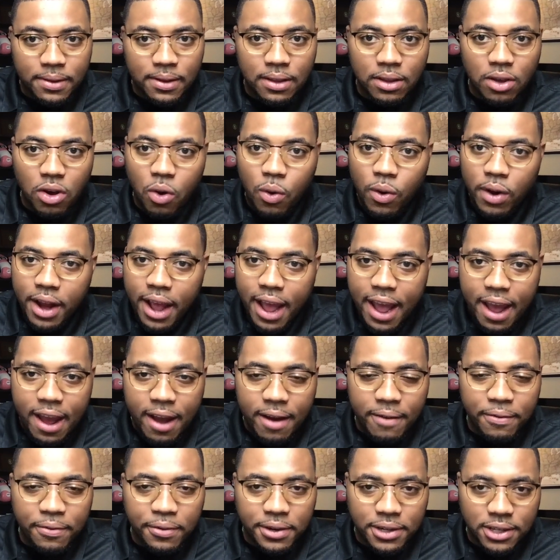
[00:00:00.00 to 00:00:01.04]
on
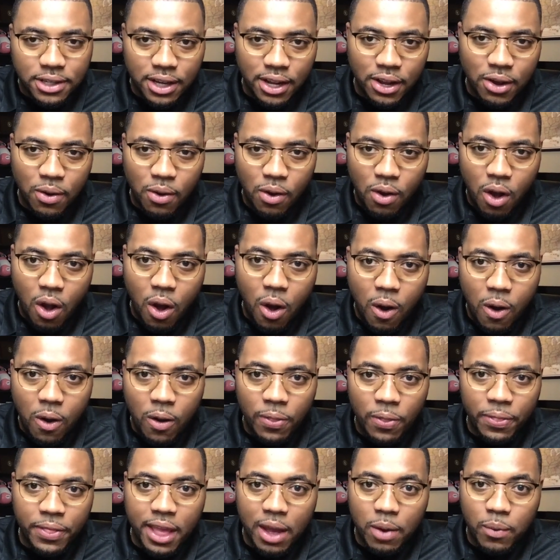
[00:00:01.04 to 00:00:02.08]
every single
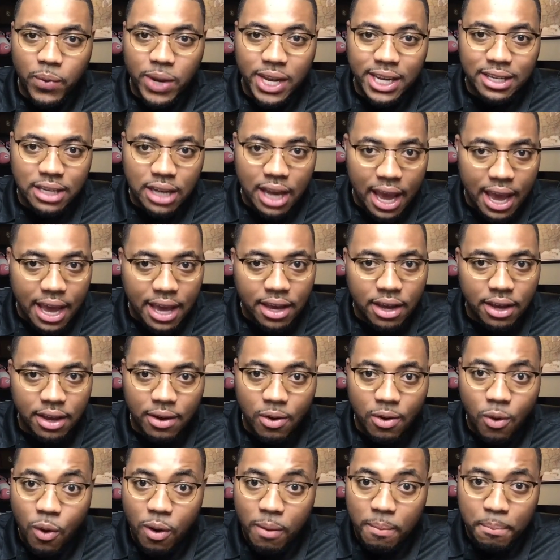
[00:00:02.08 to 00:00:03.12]
call that we take
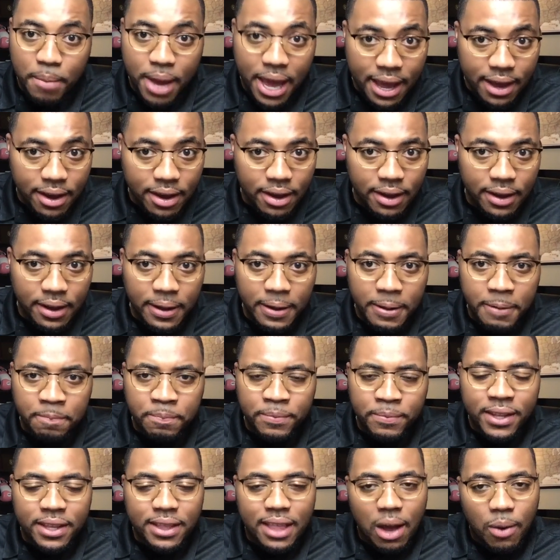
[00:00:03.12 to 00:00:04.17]
or make
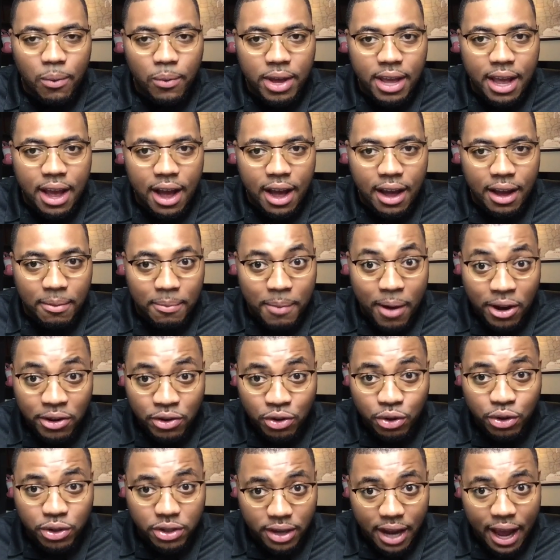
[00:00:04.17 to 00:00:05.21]
that we
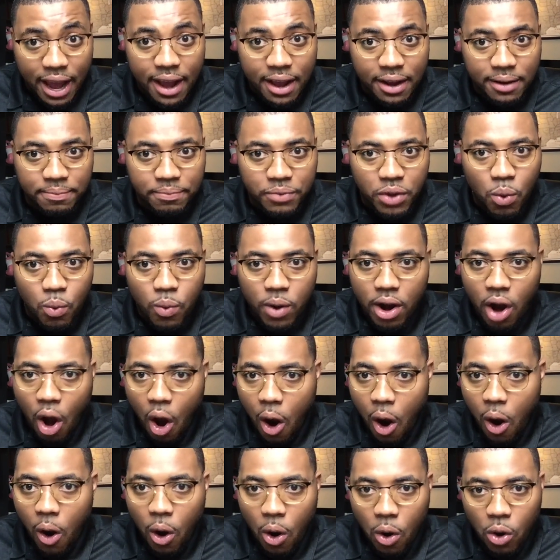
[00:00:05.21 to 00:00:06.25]
understand what
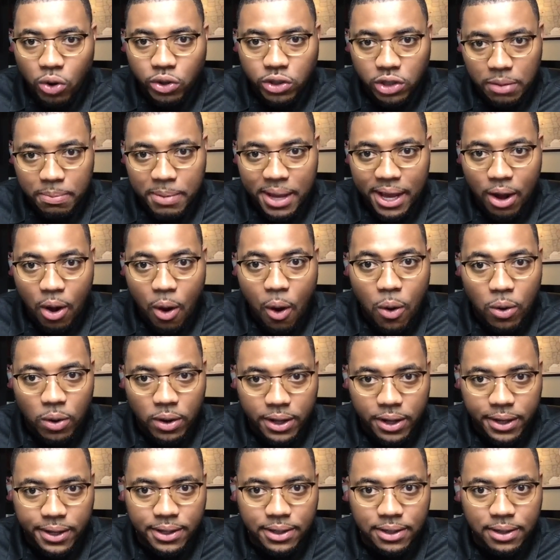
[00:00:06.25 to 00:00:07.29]
our ultimate goal
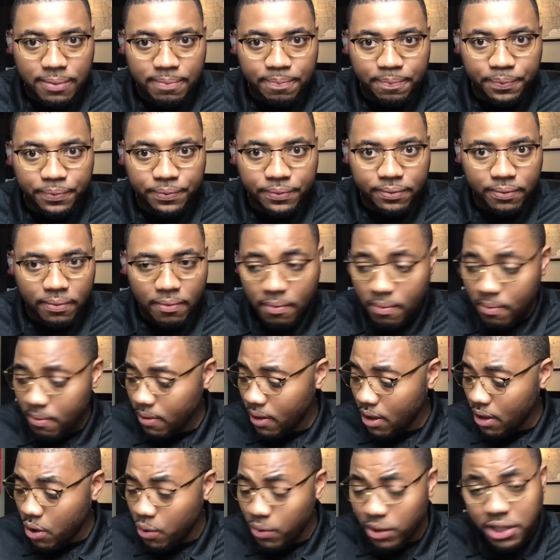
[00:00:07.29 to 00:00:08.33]
is,
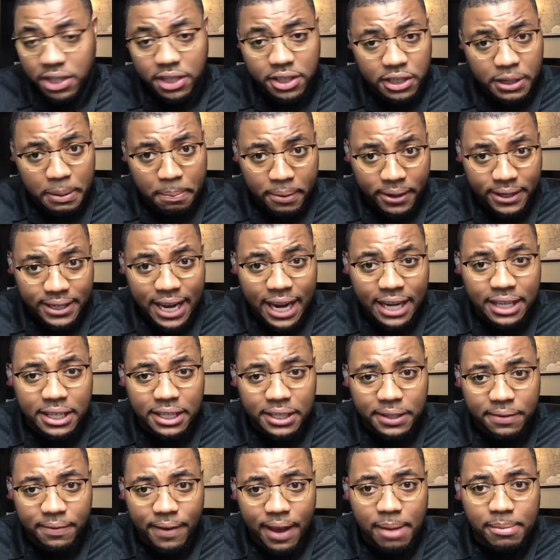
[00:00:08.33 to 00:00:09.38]
which is to protect
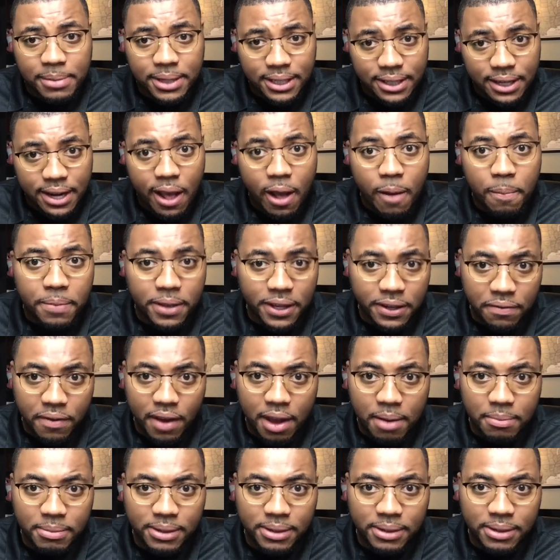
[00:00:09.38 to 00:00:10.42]
these families and help these
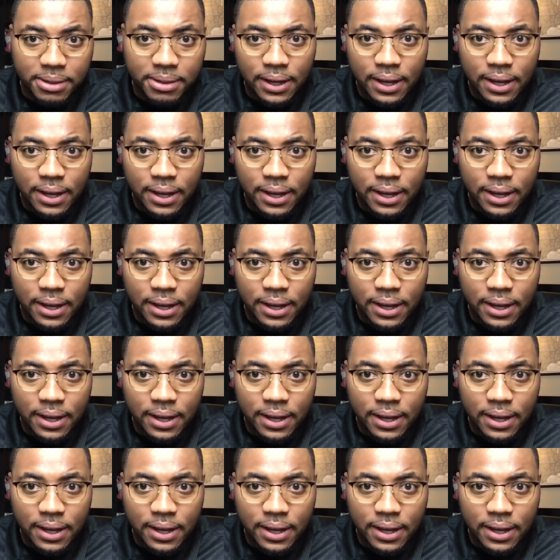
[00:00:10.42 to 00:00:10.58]
families.